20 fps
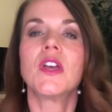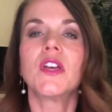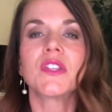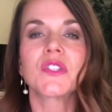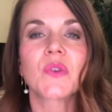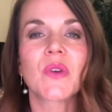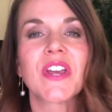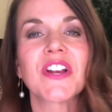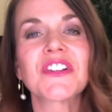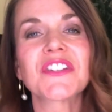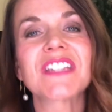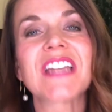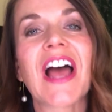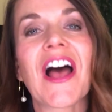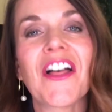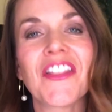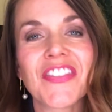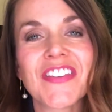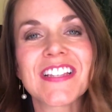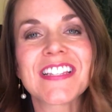So here's to
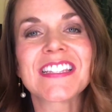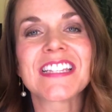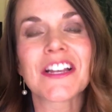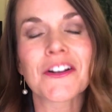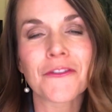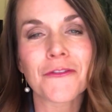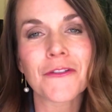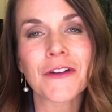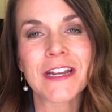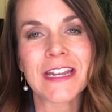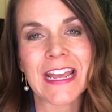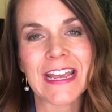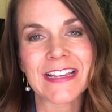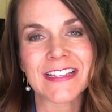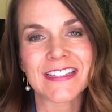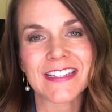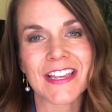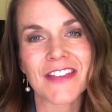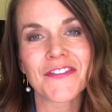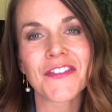healthy, sick-free
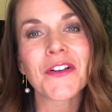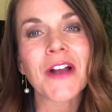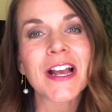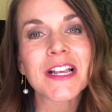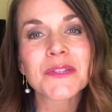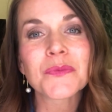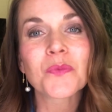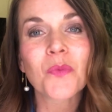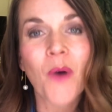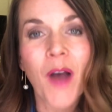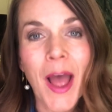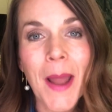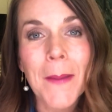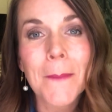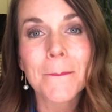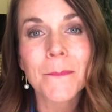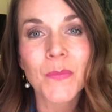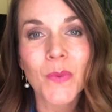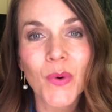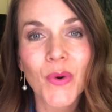days. If you guys want
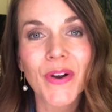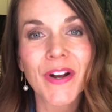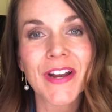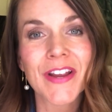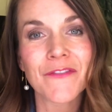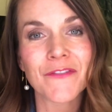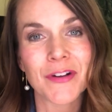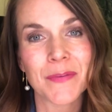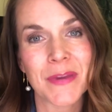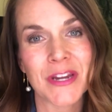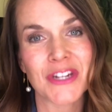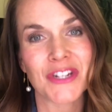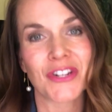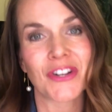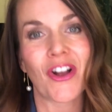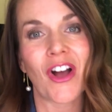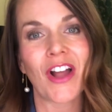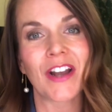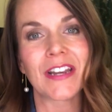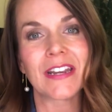more
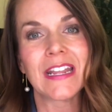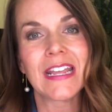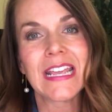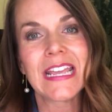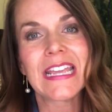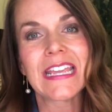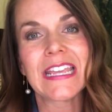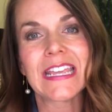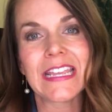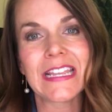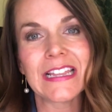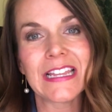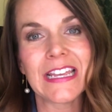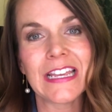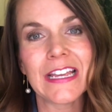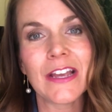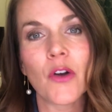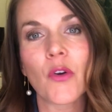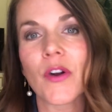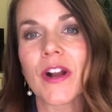information on
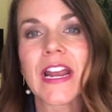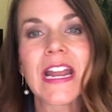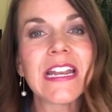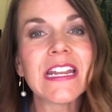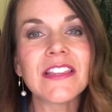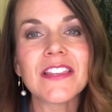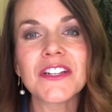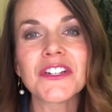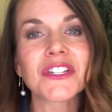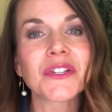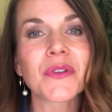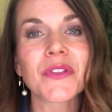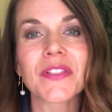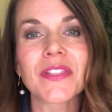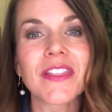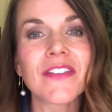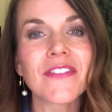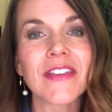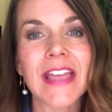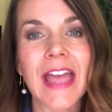healing or anything to do with
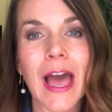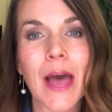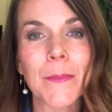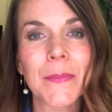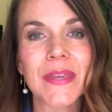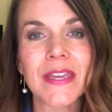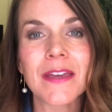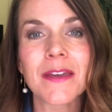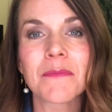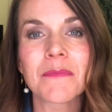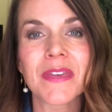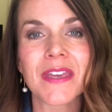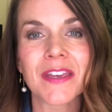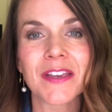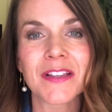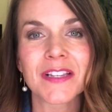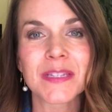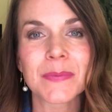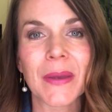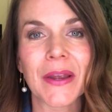living happy and being
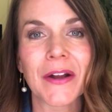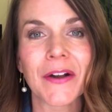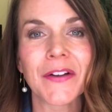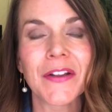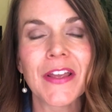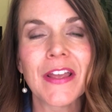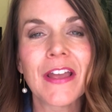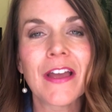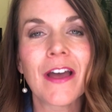inspired,